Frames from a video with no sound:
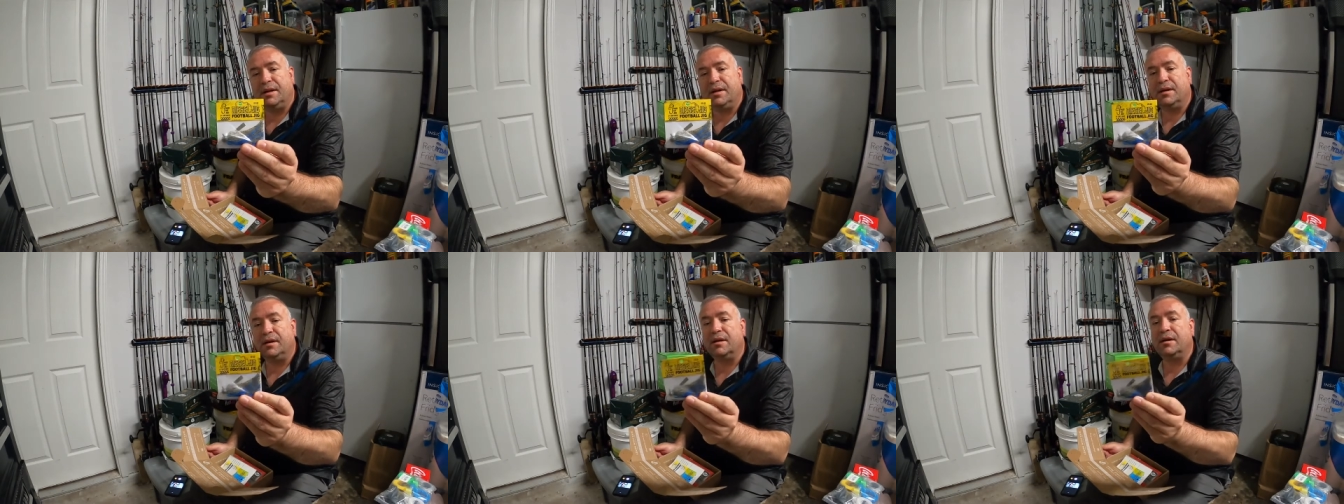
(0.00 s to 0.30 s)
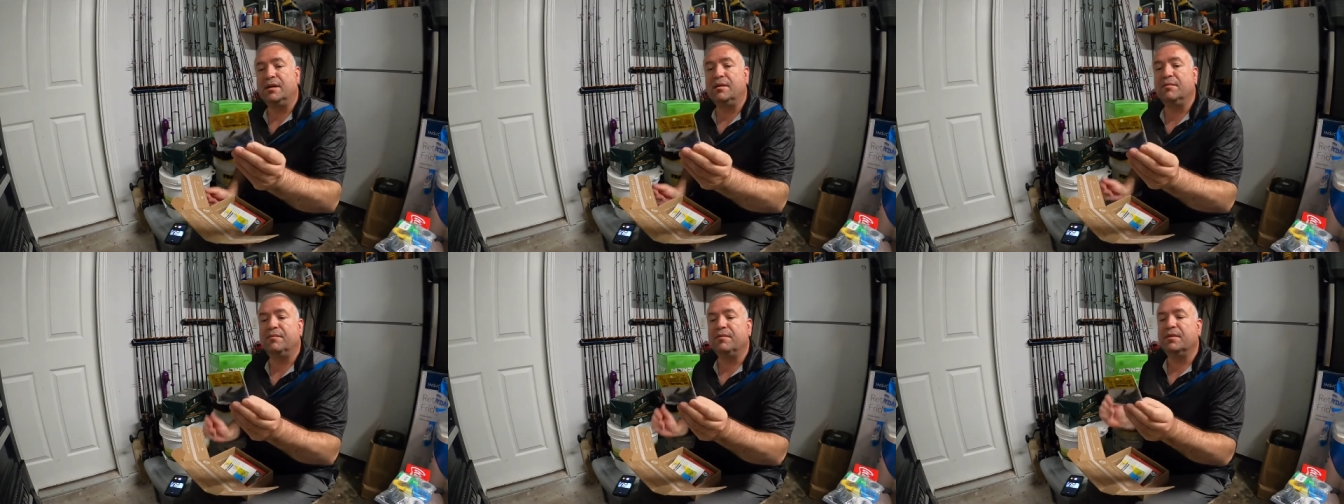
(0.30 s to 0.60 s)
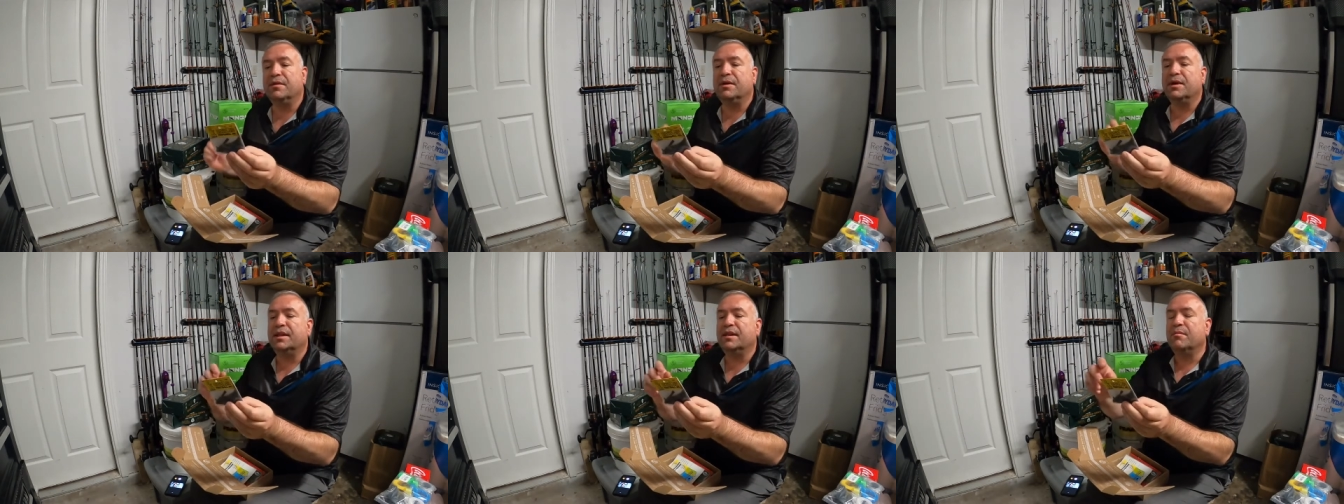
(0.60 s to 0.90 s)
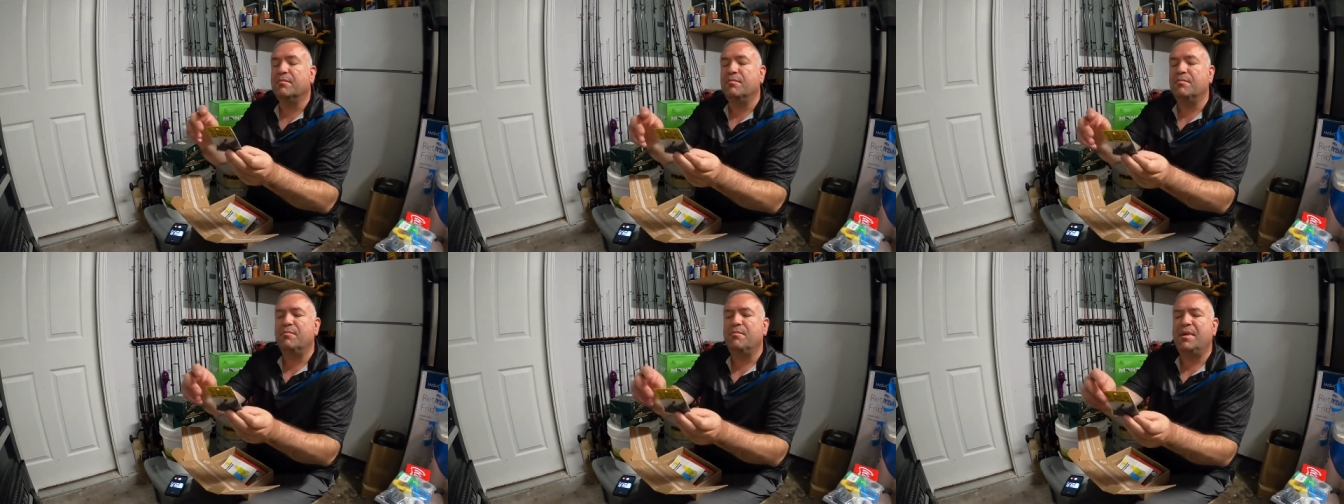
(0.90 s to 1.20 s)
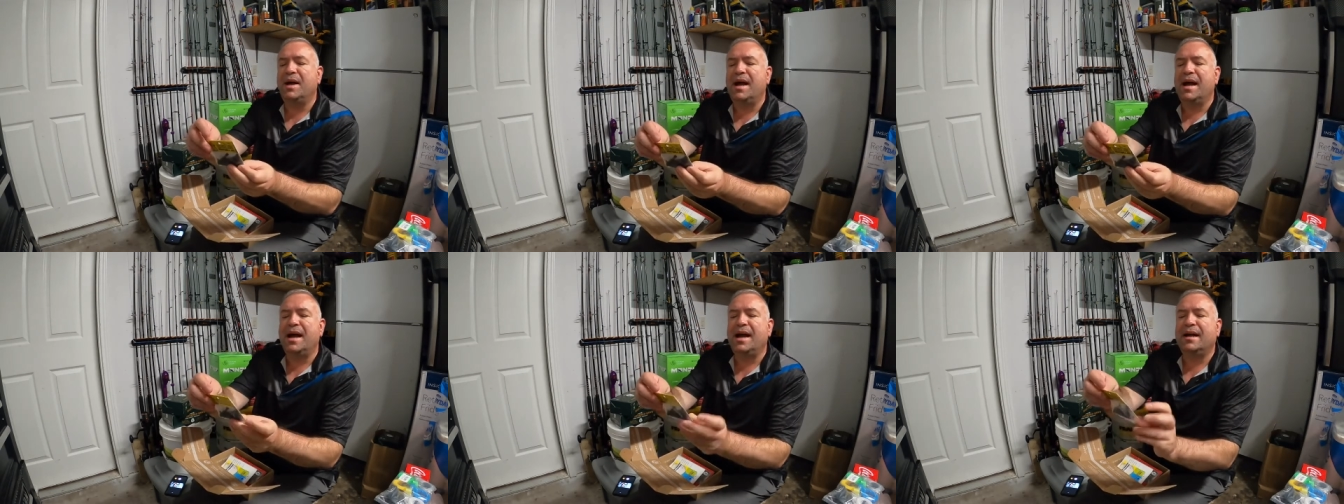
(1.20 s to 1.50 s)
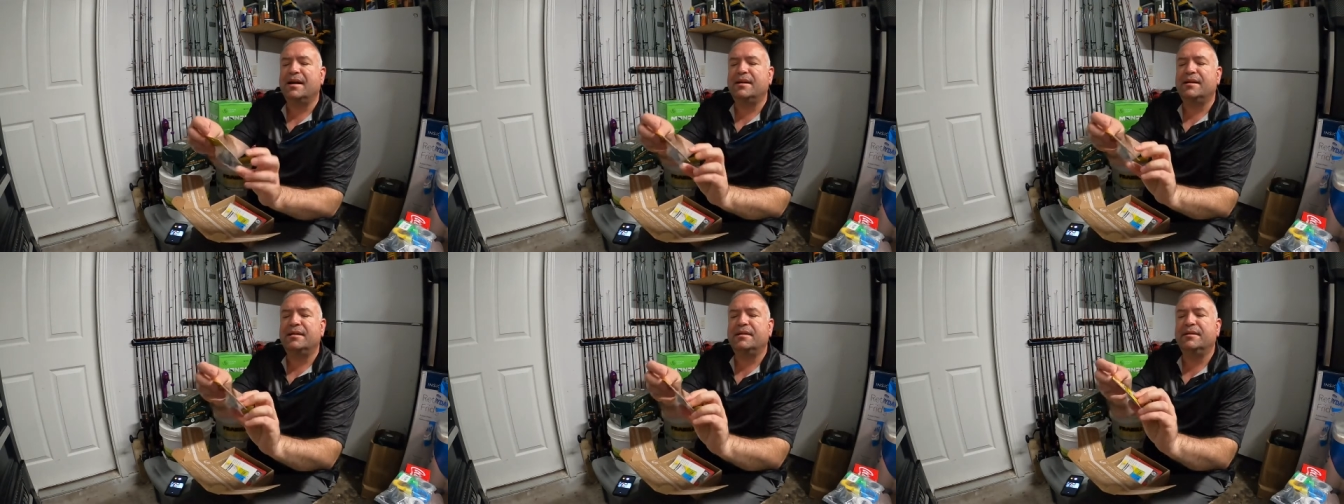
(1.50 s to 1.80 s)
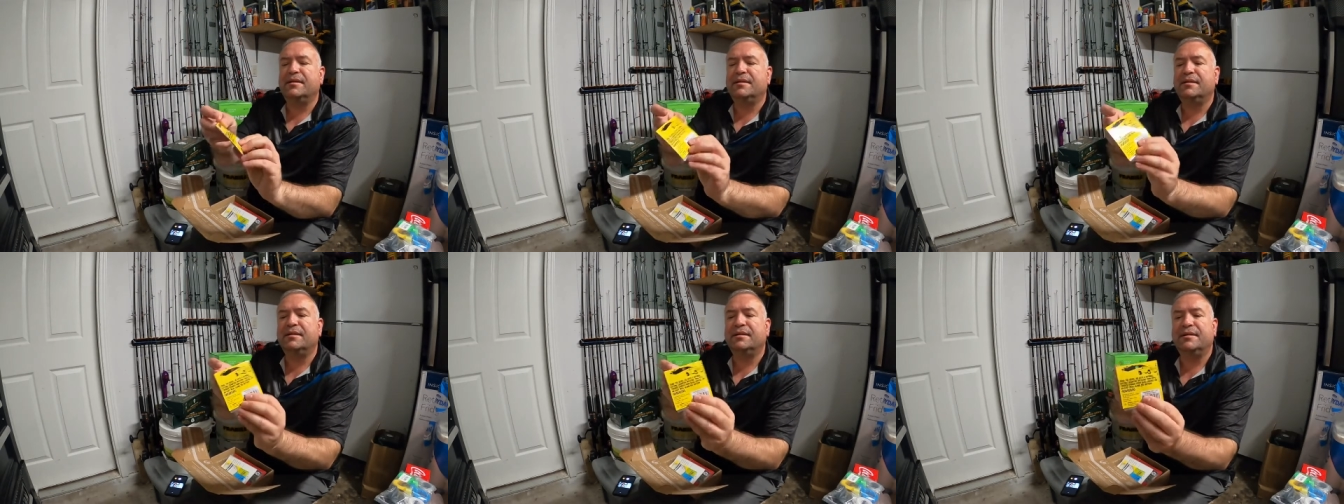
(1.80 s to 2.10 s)
If you look at the back,
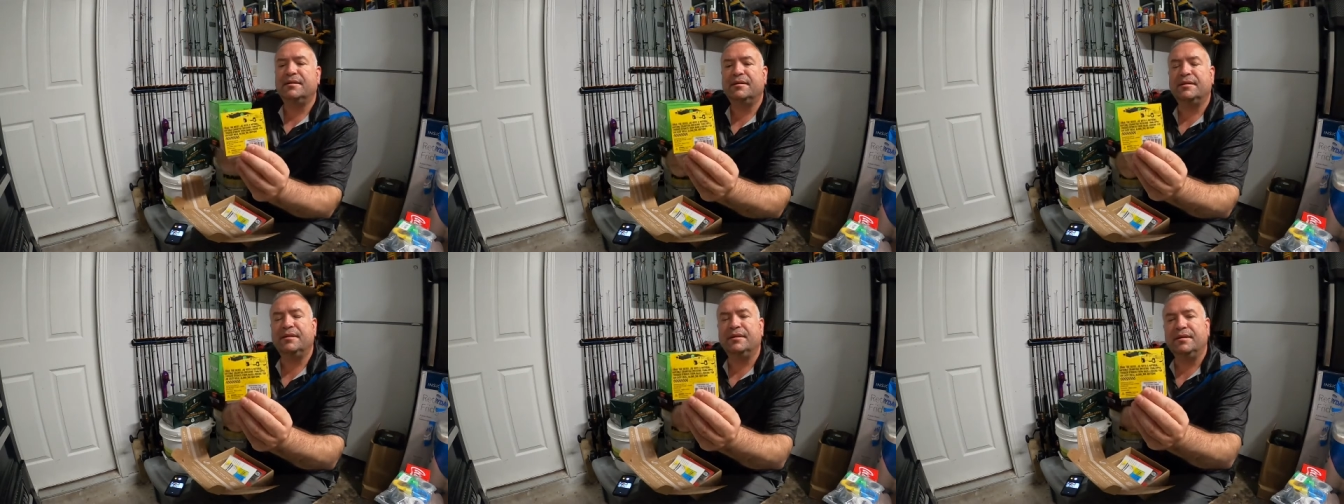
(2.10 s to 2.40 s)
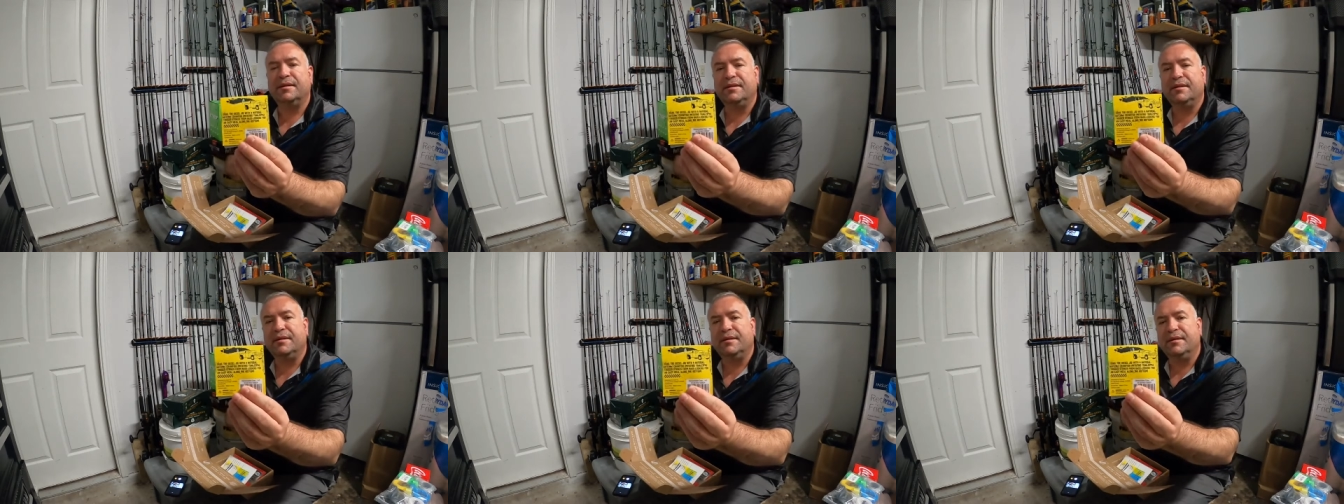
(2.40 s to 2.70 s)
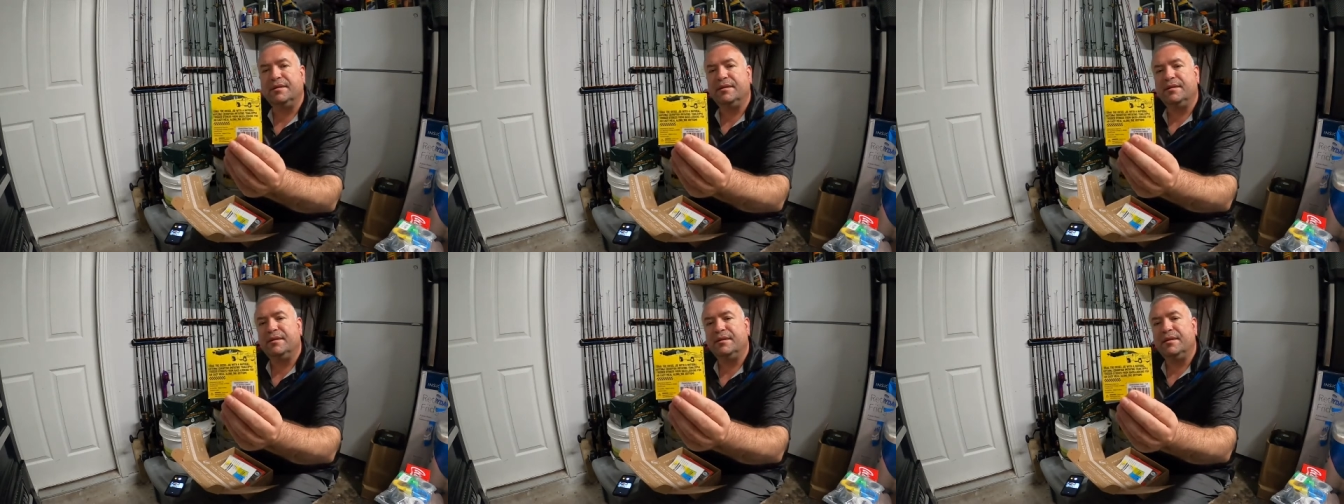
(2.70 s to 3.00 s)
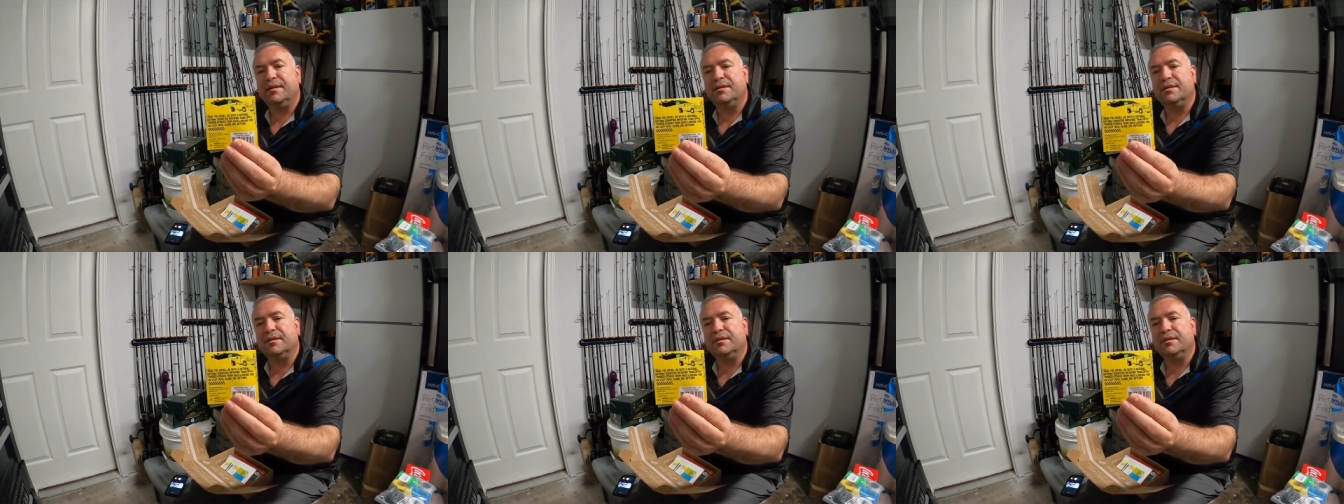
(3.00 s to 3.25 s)
there's